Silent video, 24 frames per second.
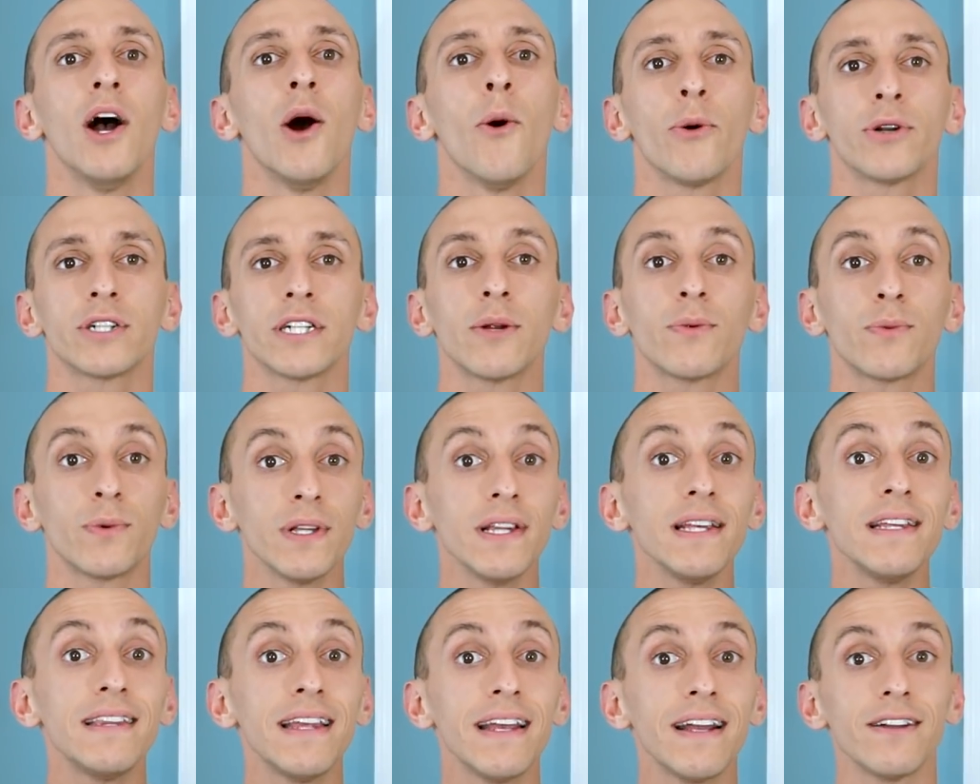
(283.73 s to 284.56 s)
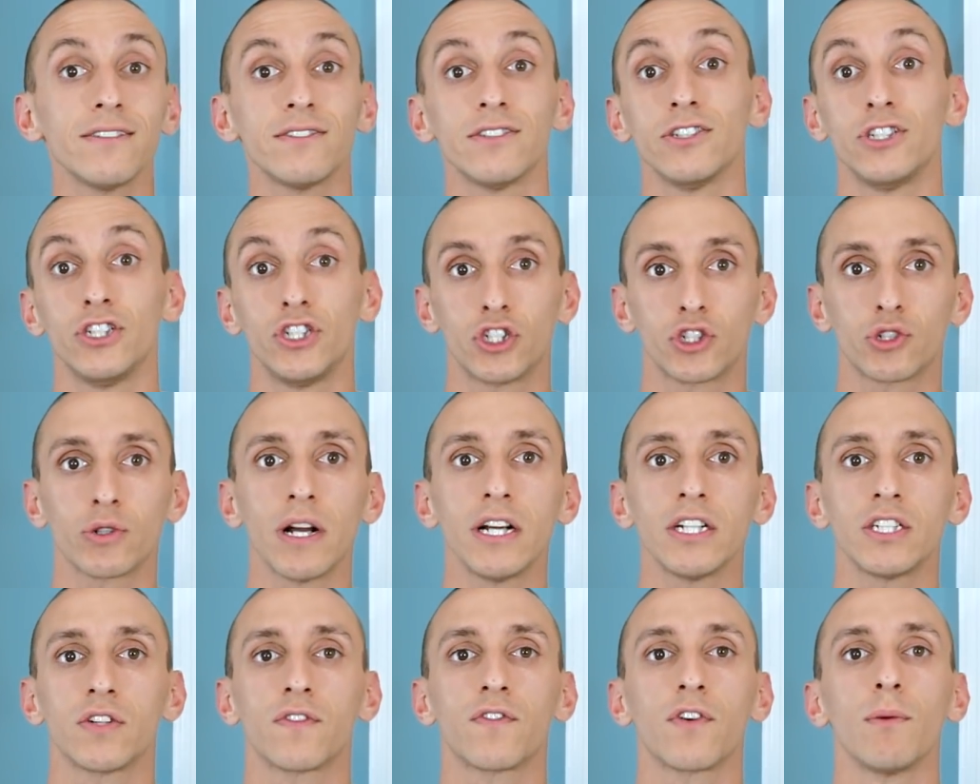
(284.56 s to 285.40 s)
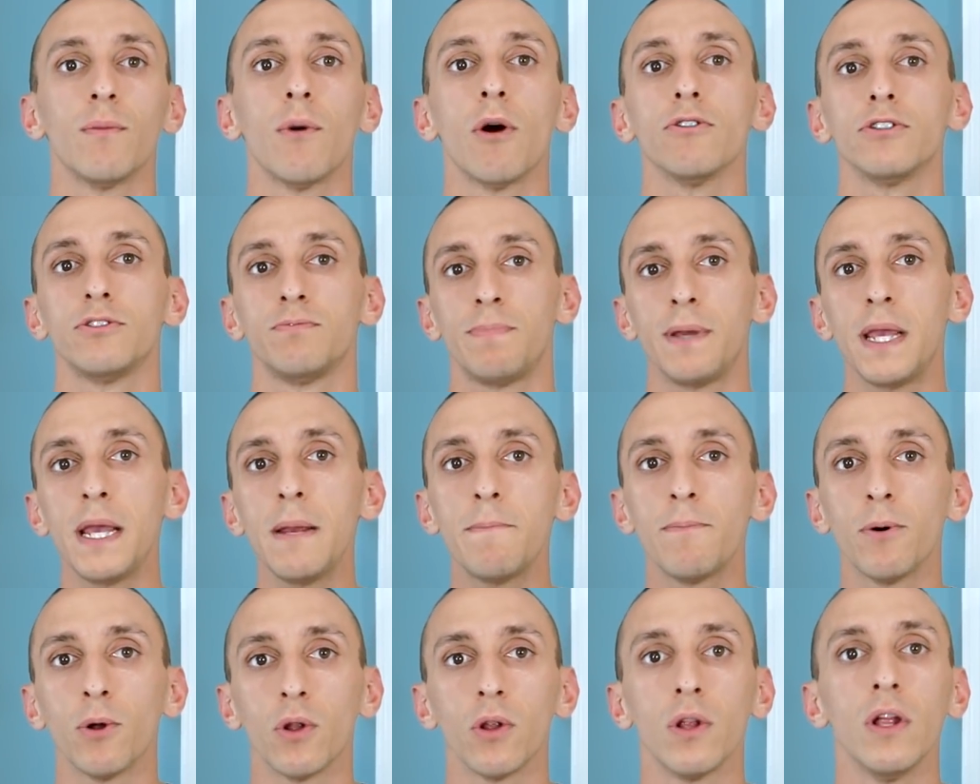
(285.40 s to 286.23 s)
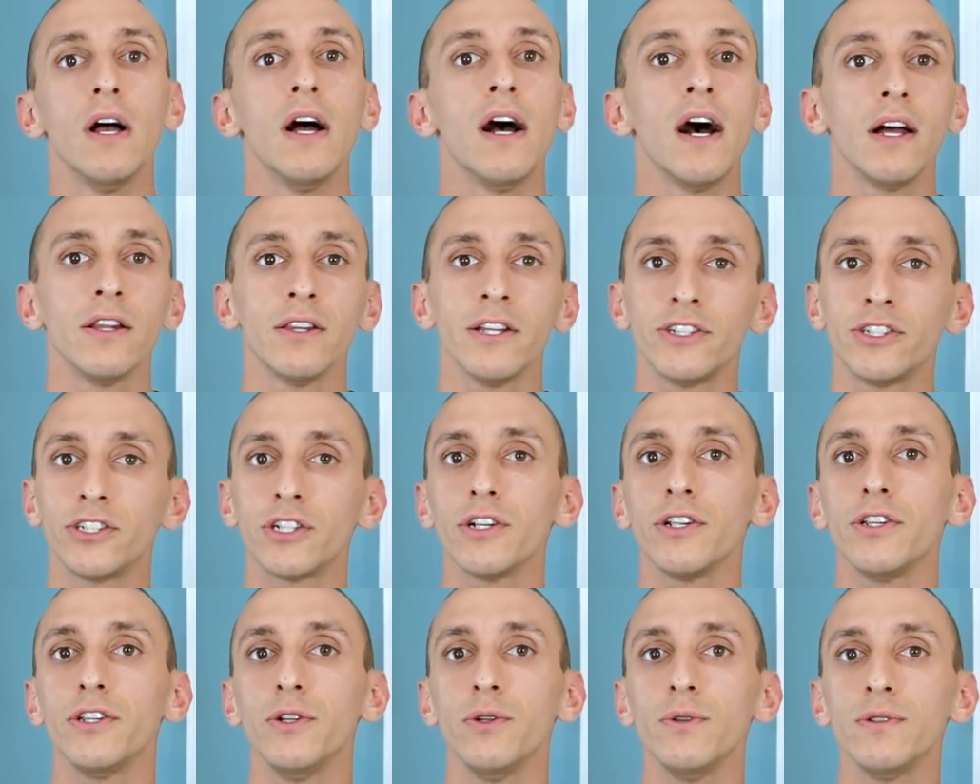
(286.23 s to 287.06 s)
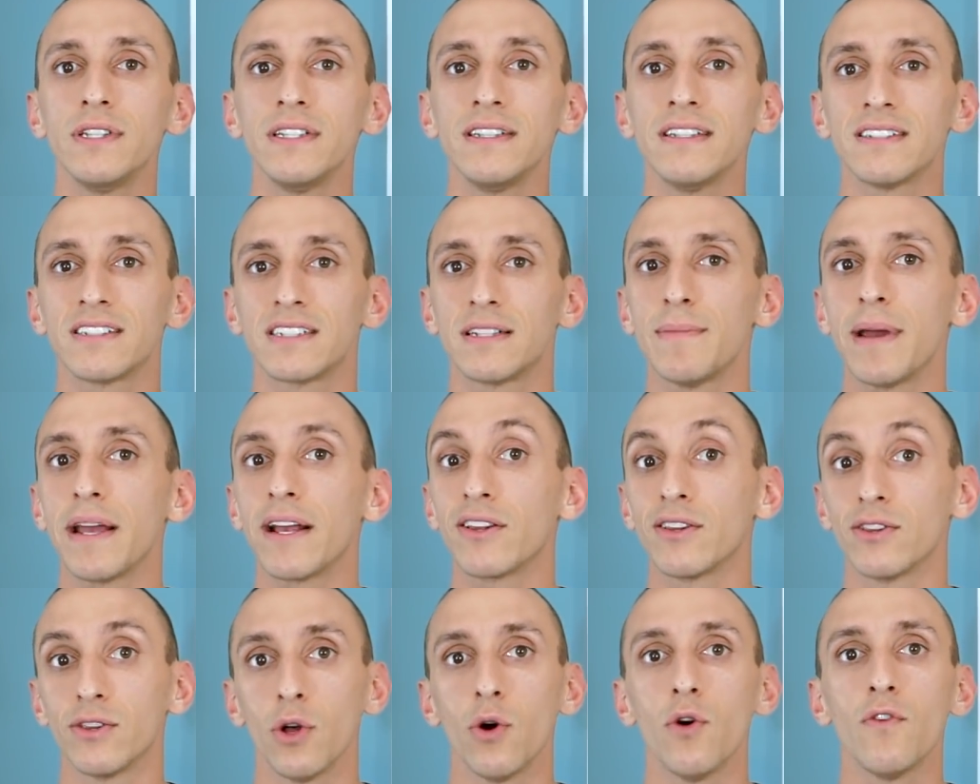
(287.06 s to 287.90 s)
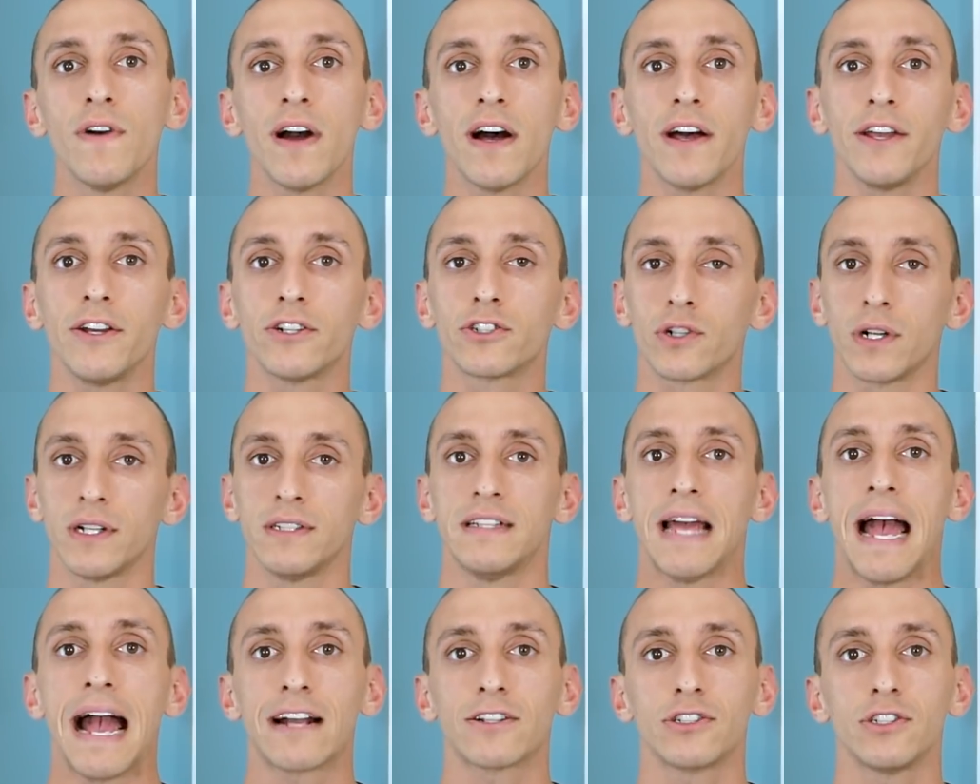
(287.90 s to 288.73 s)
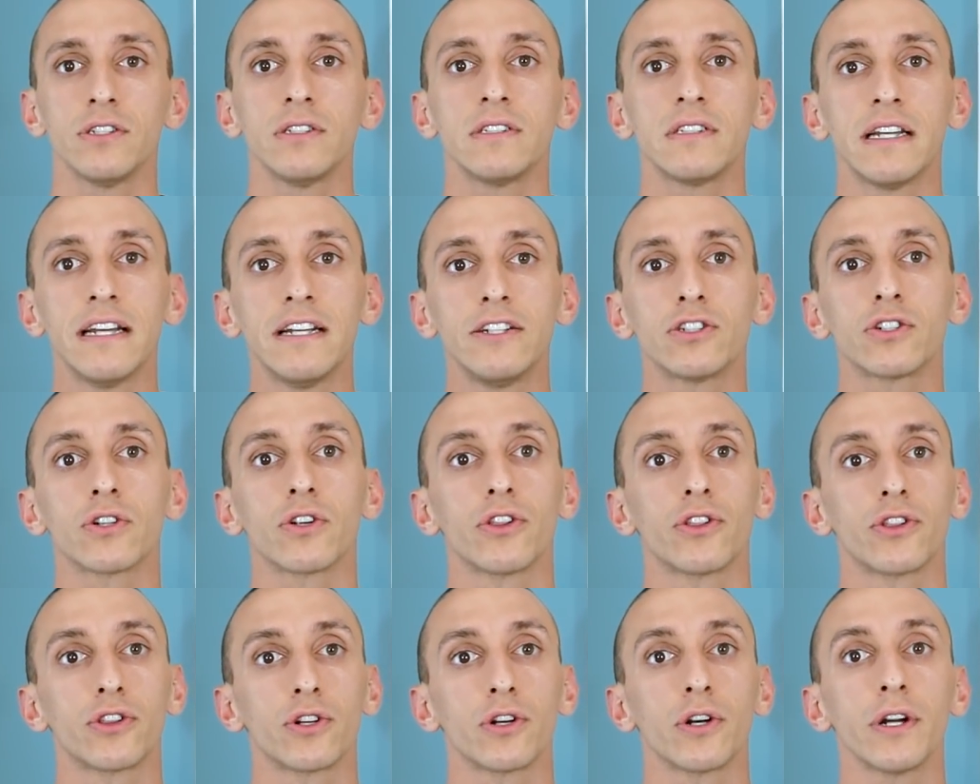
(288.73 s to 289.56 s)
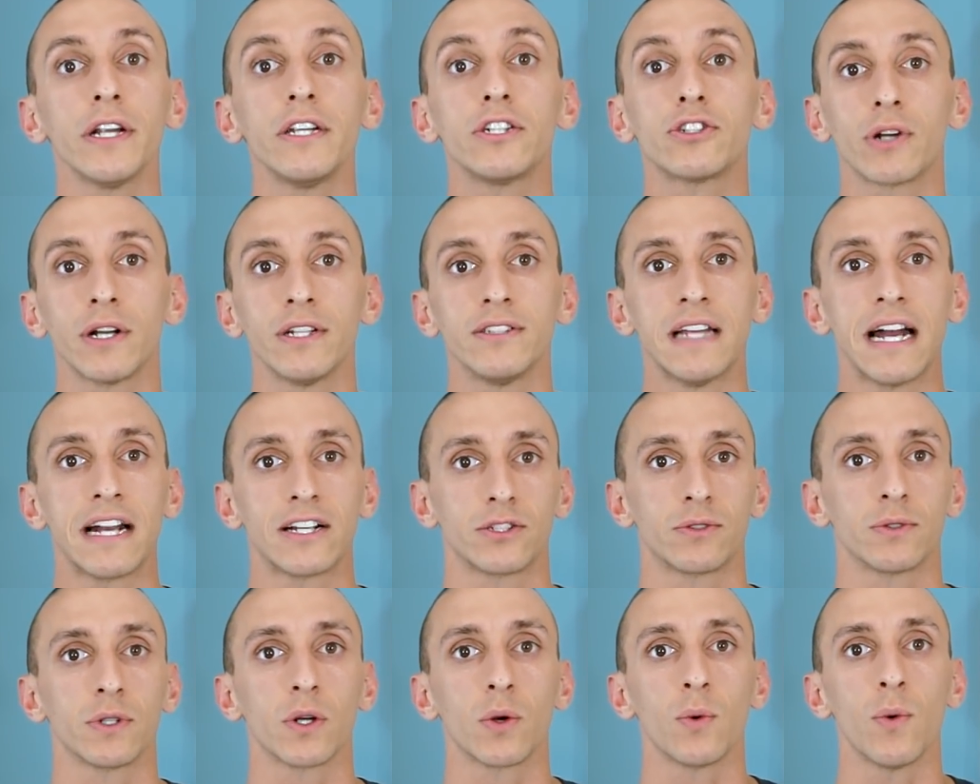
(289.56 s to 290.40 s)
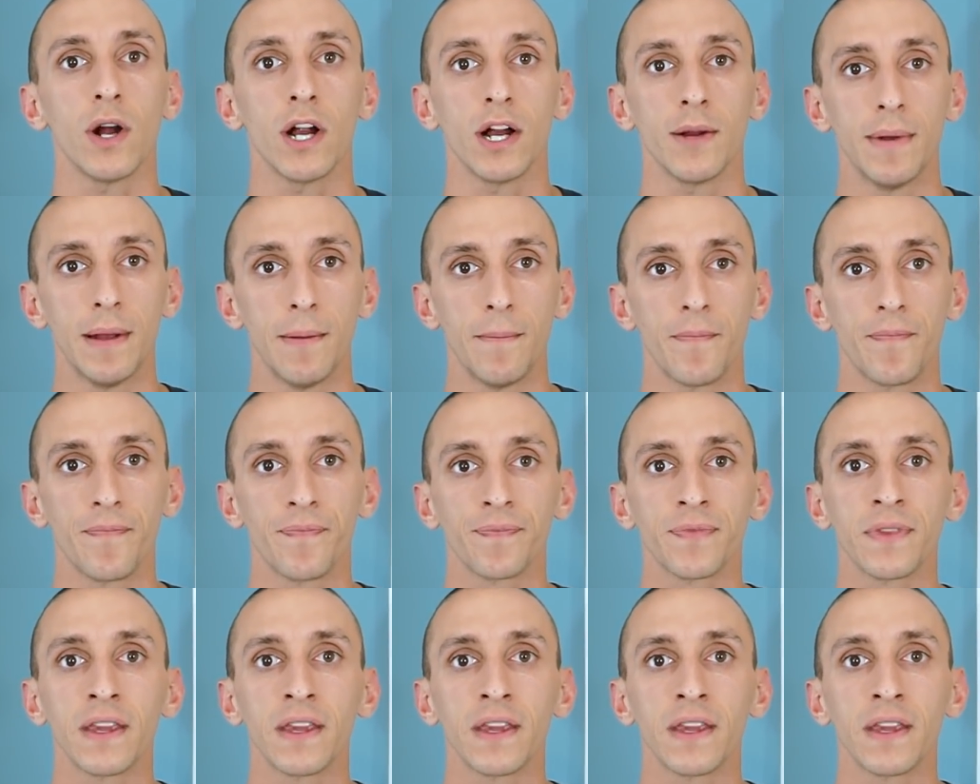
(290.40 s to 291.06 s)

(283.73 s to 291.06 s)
which I really think is a stretch for most people unless you're using this to make low value transactions to hit your 30 transaction requirement.